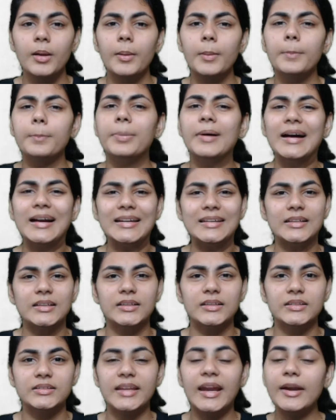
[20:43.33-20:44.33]
but
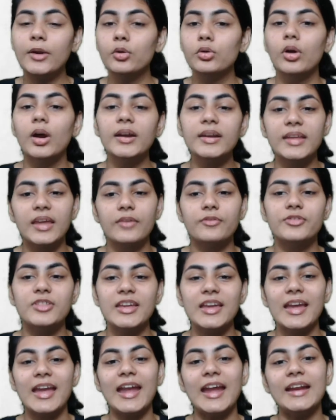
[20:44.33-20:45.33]
they do not give
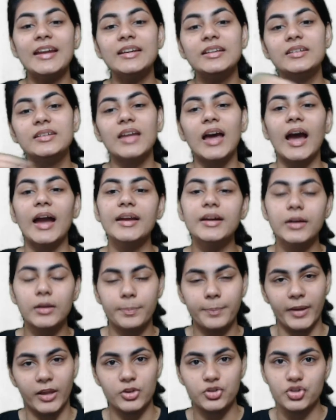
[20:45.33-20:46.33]
the entire
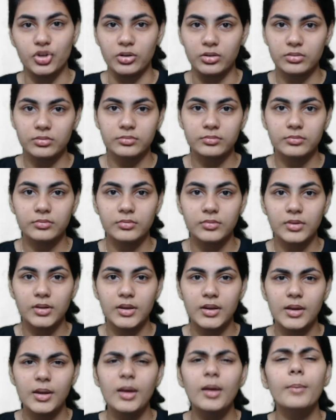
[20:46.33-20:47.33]
picture,
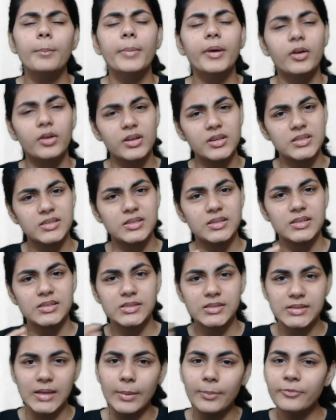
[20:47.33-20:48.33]
because
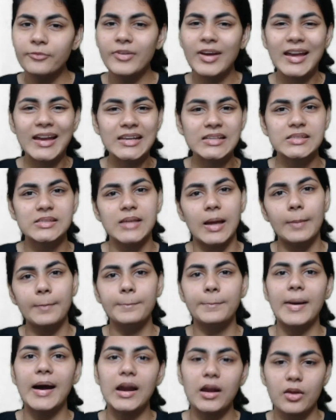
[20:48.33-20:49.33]
somewhere
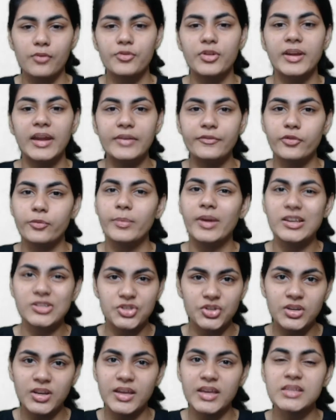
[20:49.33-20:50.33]
some part of the
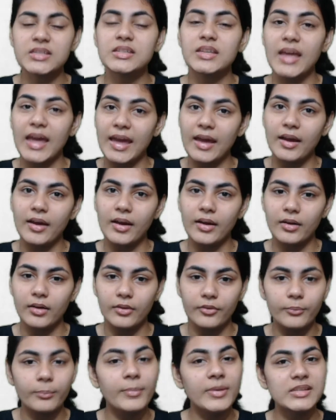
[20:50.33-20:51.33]
information is
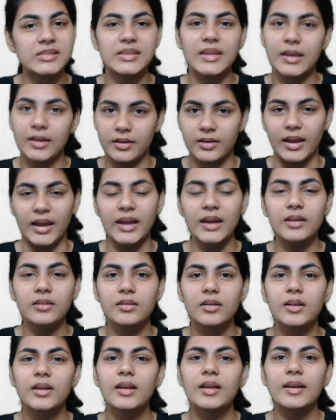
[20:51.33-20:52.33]
missing, right?
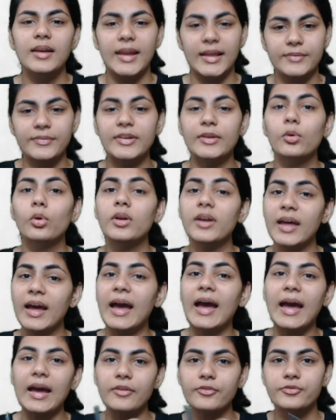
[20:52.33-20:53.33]
Like we don't
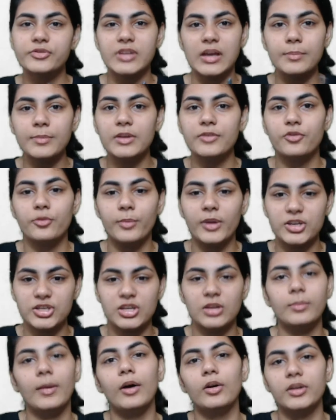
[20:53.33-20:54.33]
have some
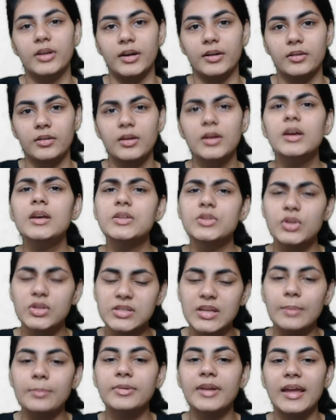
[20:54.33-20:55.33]
information about it. So
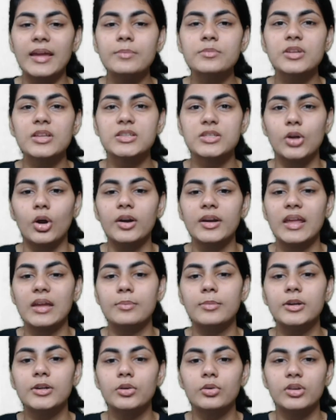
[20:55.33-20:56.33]
sometimes it's not
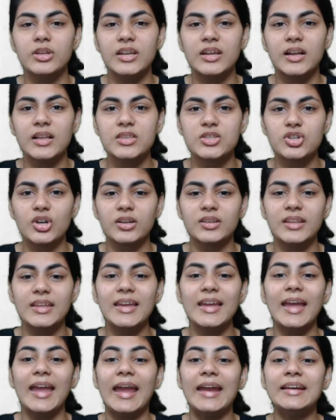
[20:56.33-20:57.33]
able to reconstruct
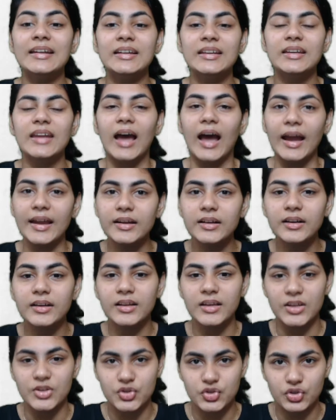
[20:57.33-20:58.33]
the entire
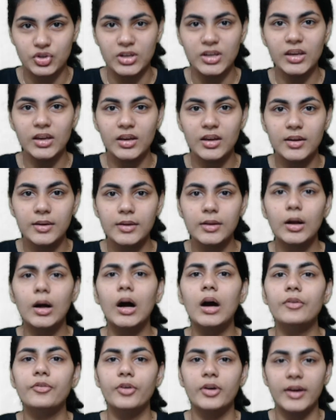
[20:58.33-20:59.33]
history
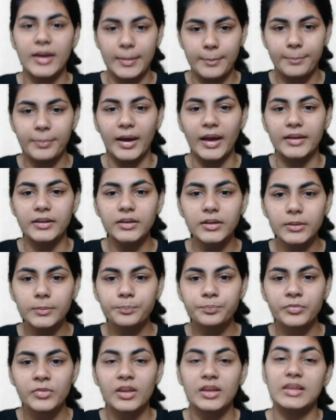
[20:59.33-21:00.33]
of an empire,
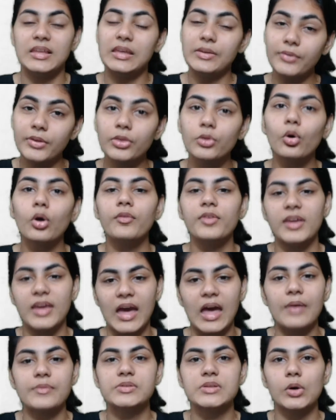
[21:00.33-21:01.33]
even though we
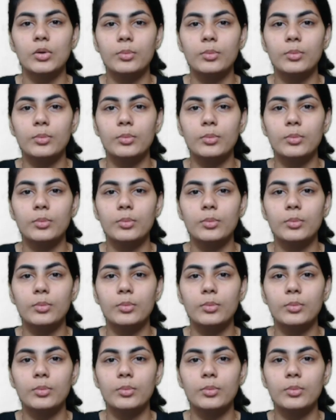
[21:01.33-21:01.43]
have so